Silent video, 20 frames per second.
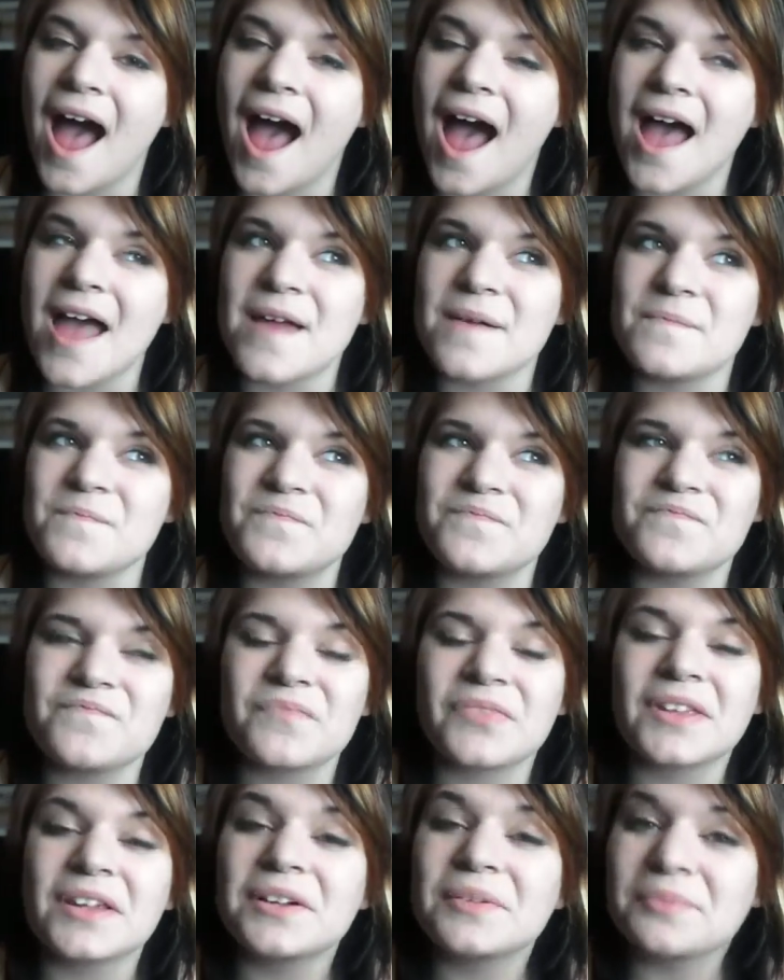I'm
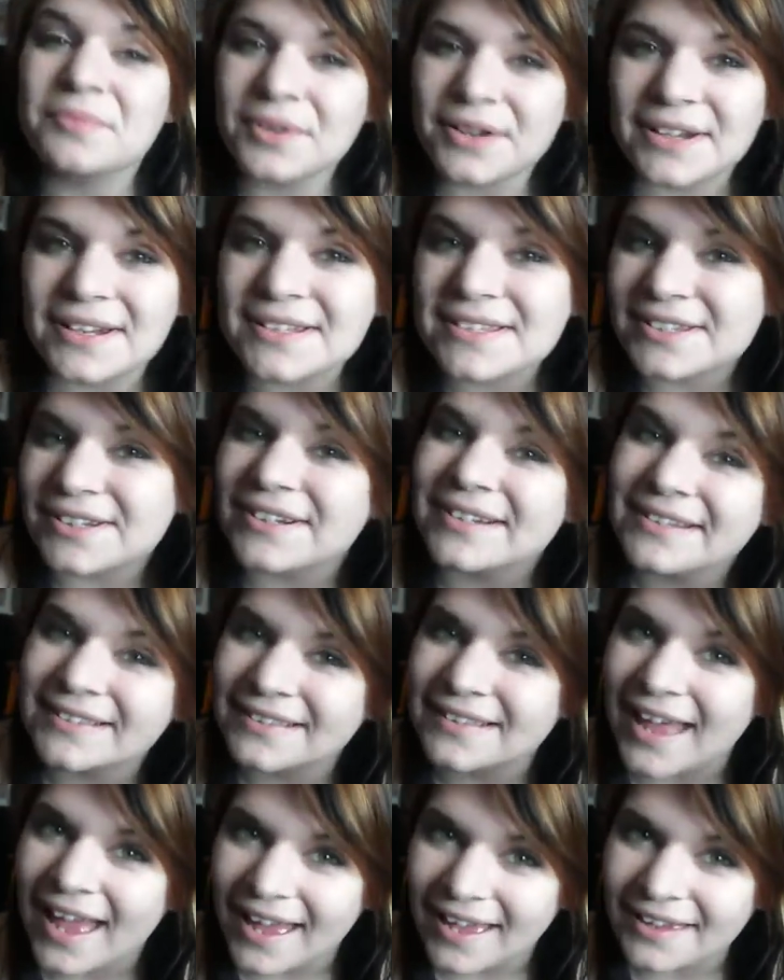pretty certain
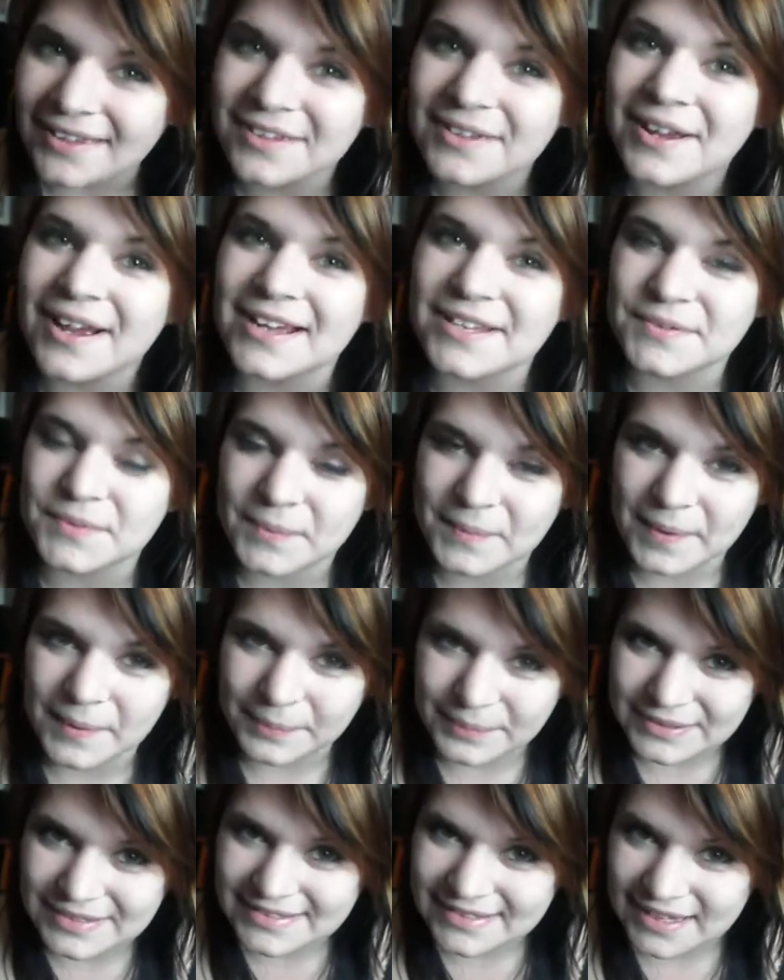that you guys will be
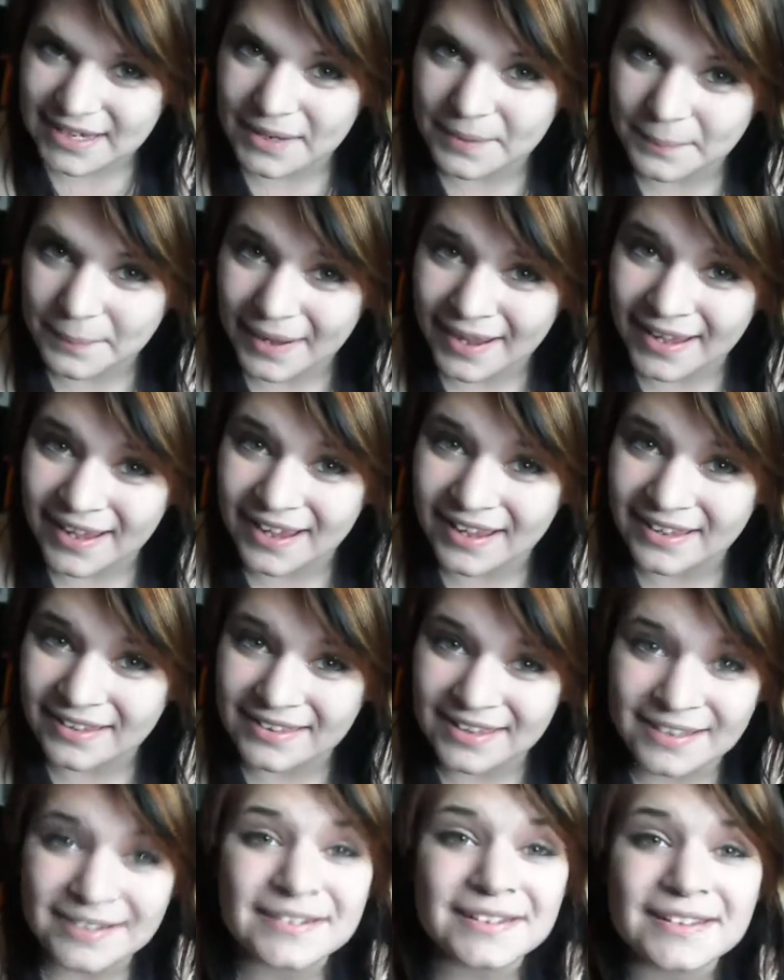able to see it by
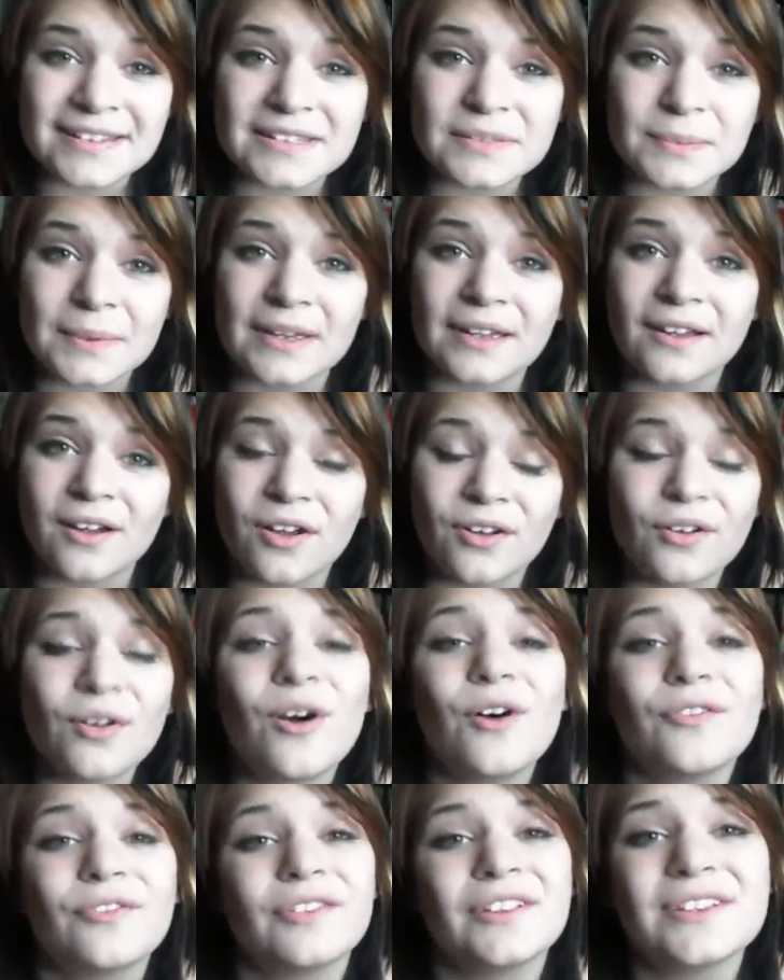the end of this week and
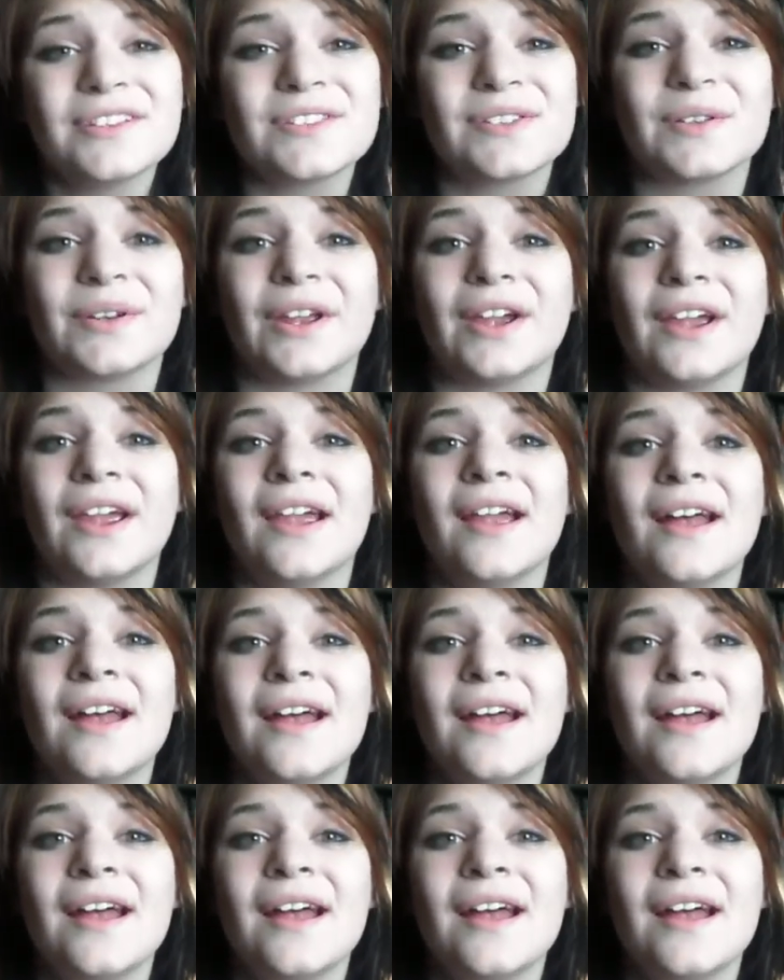hopefully sooner.